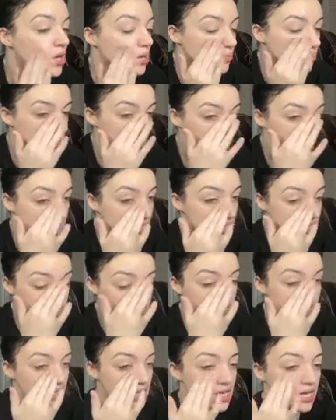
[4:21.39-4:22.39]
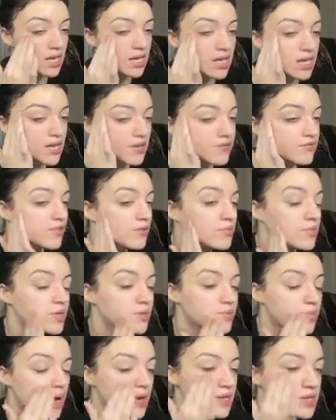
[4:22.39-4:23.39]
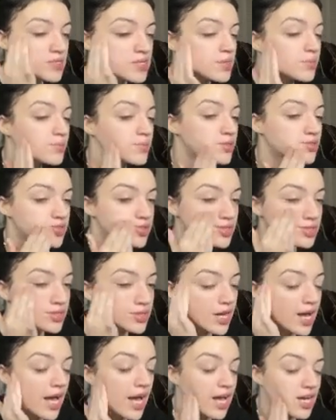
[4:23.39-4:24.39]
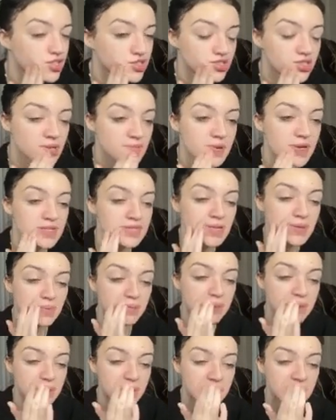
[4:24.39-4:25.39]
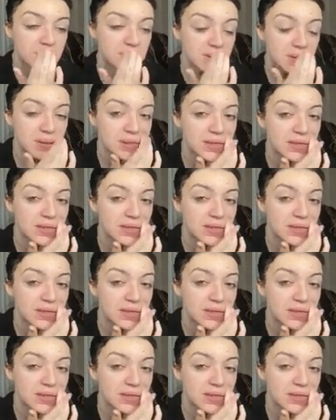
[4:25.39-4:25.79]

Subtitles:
because the heat from your body temperature actually makes it blend